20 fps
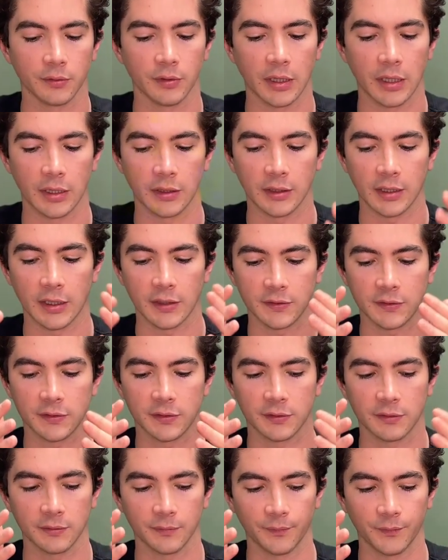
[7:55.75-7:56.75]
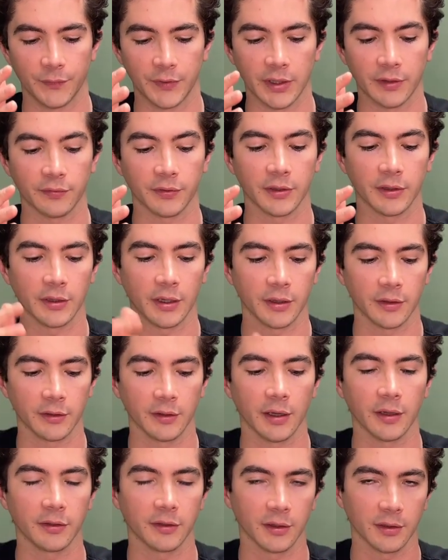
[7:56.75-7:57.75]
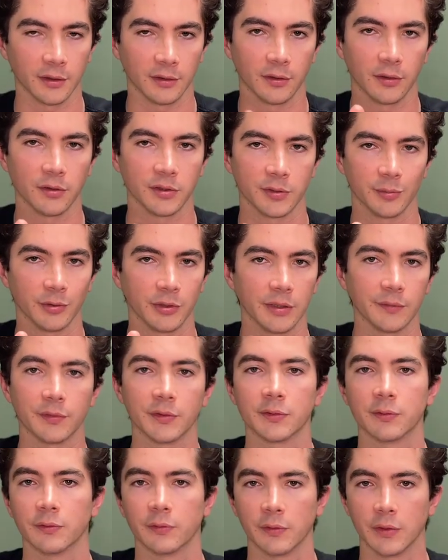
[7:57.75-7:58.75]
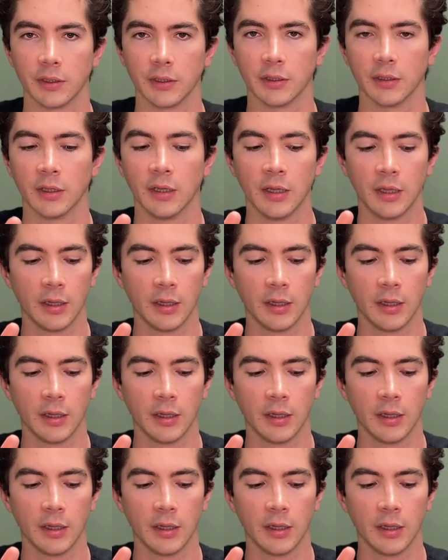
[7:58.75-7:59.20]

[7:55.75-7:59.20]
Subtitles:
And that's definitely, I think, a noticeable difference between